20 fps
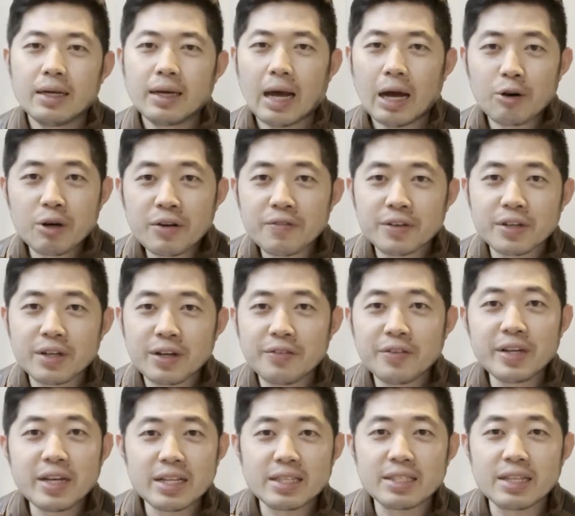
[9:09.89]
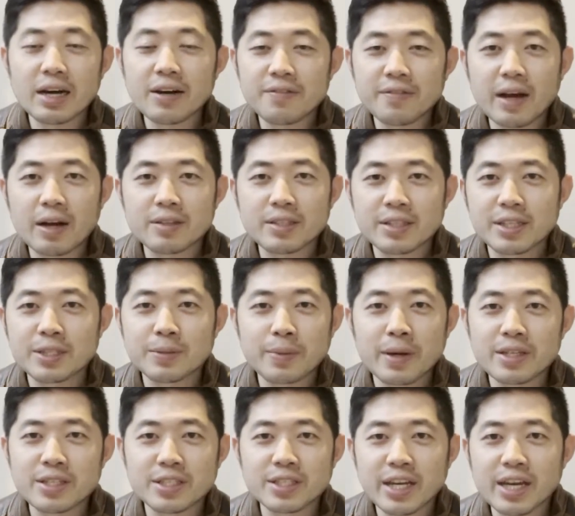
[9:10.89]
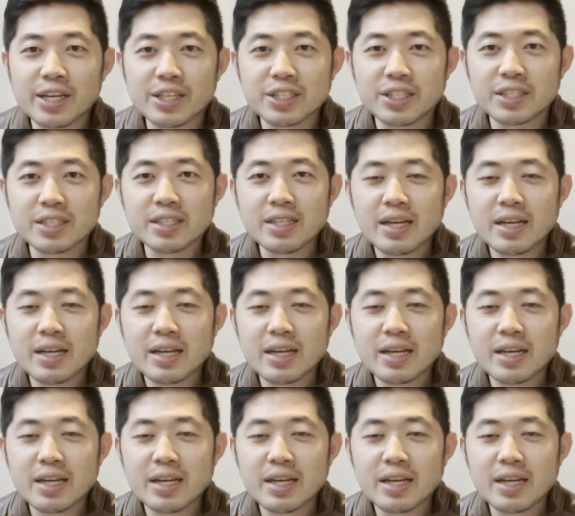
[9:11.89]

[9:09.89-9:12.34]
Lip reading: However, if you can tough out this presentation,